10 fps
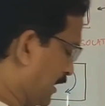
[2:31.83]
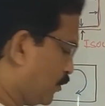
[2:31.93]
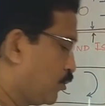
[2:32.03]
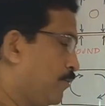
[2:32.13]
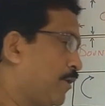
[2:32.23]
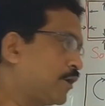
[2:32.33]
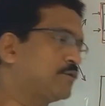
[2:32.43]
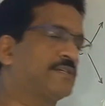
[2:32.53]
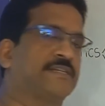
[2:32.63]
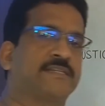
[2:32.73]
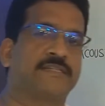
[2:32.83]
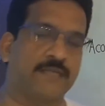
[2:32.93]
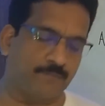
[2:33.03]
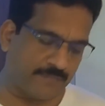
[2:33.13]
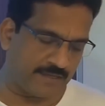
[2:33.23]
room acoustics is
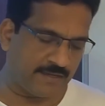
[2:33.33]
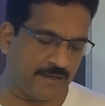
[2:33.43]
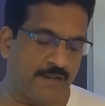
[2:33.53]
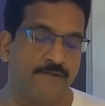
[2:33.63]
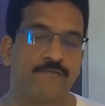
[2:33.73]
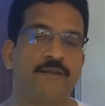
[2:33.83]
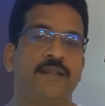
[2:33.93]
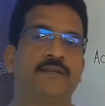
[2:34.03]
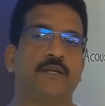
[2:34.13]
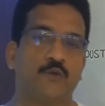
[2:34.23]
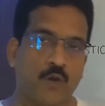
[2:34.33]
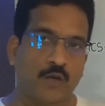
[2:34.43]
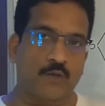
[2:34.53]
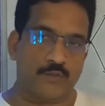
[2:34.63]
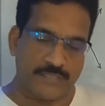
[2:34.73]
something related to
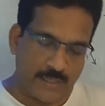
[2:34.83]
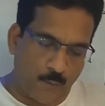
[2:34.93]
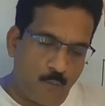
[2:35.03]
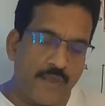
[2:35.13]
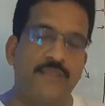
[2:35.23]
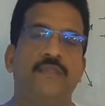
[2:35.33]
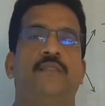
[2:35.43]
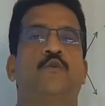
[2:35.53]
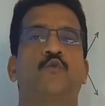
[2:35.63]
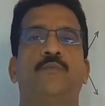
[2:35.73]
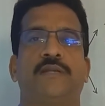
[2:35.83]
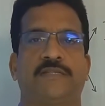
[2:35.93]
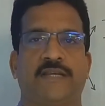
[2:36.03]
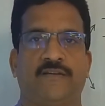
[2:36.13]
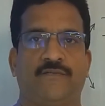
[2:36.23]
acoustic within the room
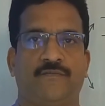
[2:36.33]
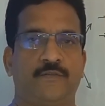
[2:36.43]
itself.